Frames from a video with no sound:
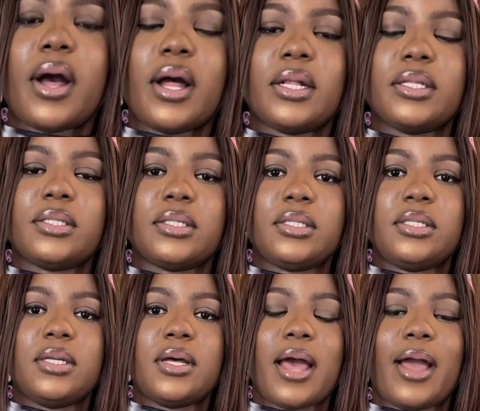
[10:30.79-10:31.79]
and
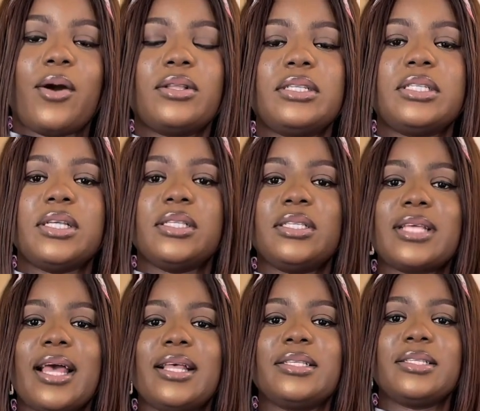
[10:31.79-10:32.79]
I got it in
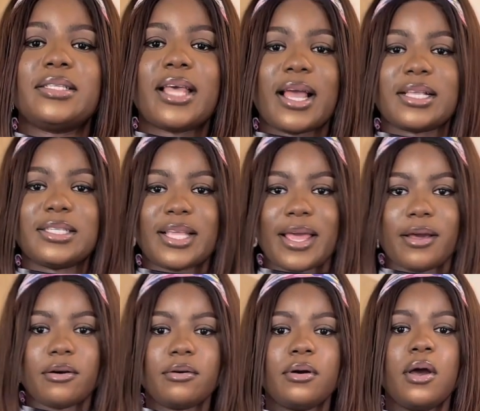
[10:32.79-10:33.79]
size
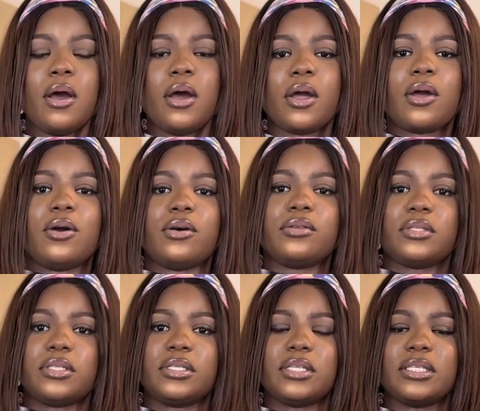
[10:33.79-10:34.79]
XL
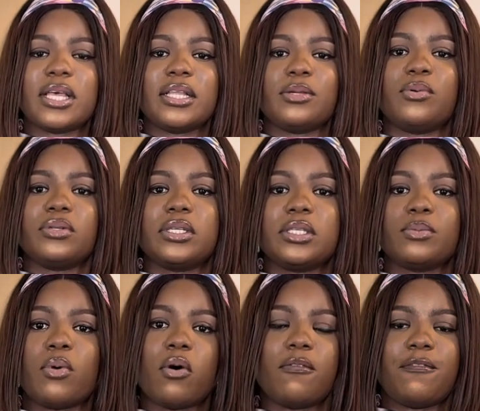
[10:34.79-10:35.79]
because they said it was a
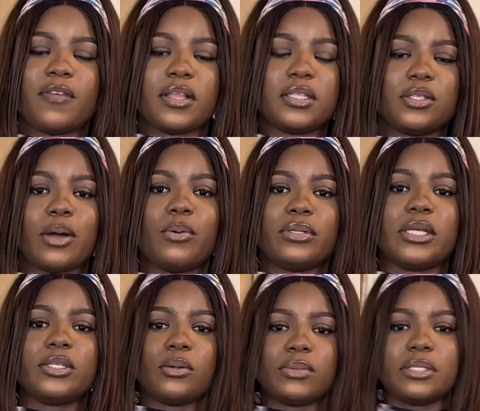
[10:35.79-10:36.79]
small fit, so I
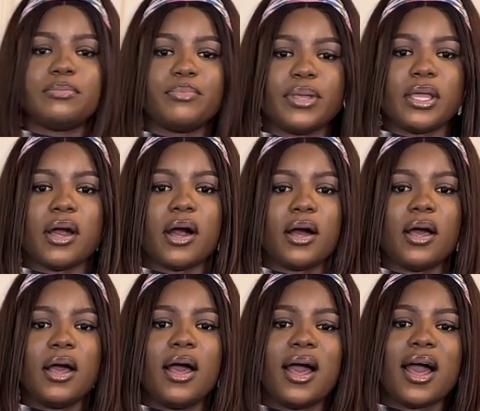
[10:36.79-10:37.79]
wanted something bigger.
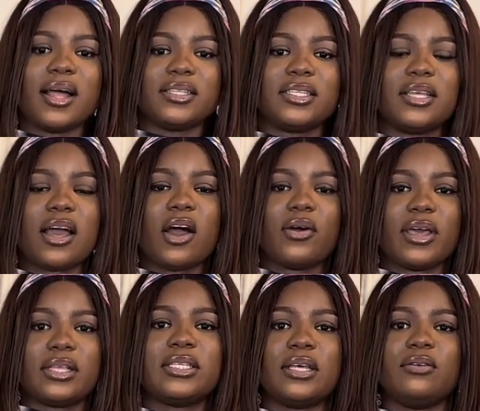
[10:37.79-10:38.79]
And see how
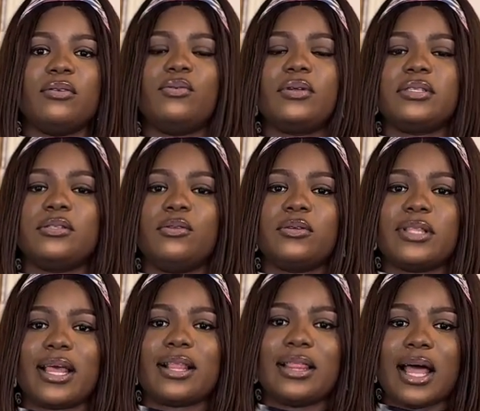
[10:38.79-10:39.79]
XL looks
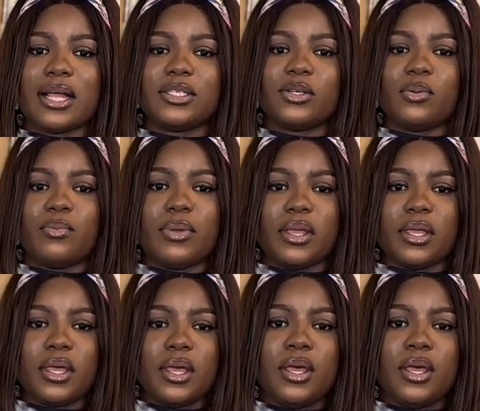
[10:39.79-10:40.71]
like large on me.